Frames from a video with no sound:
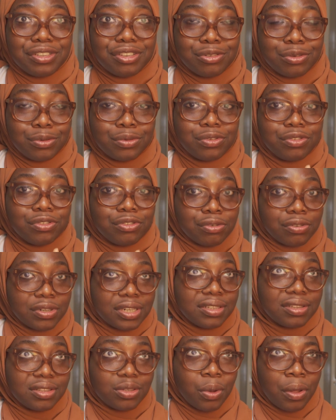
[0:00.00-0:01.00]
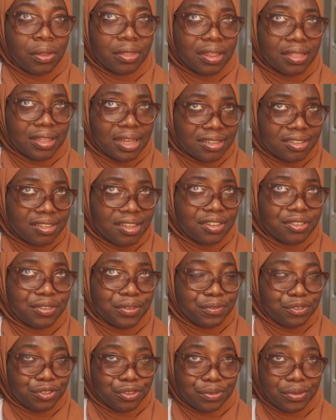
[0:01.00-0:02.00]
school students on the 30th
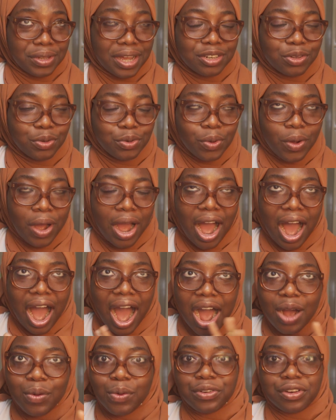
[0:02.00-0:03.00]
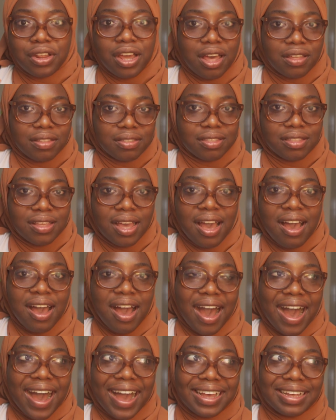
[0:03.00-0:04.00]
of June. I don't know how on earth
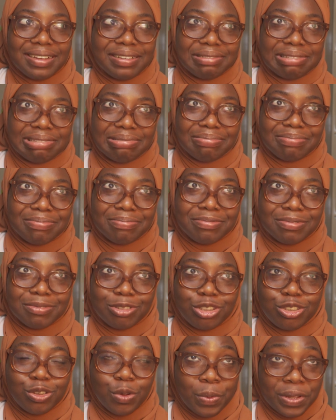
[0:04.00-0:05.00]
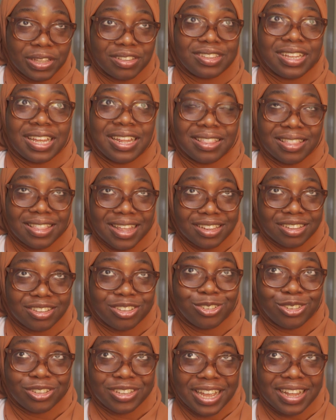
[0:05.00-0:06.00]
I squeezed in
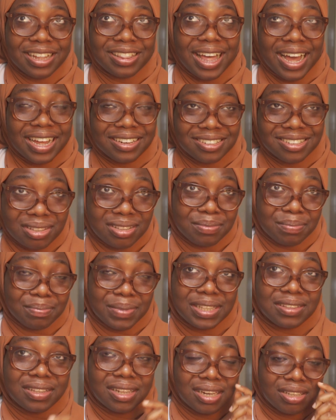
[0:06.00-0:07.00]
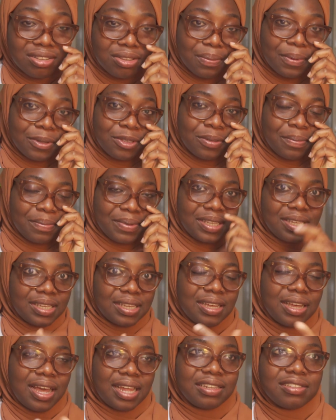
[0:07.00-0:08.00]
to take that. Basically, it's supposed to be
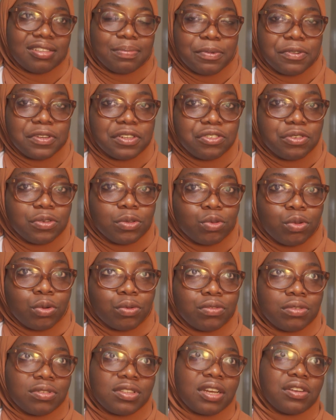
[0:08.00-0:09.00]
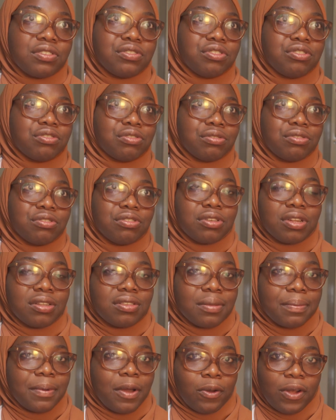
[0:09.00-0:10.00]
an inspirational talk to secondary school
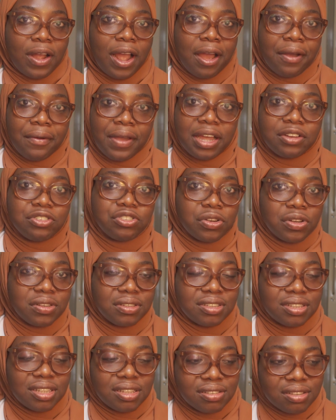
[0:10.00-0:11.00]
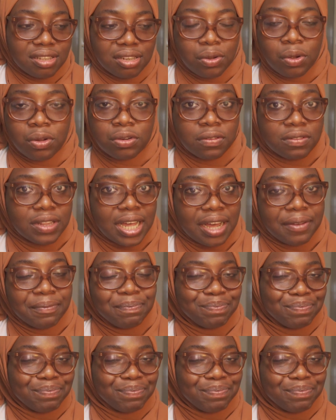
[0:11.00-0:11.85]
students about career choices and all of that,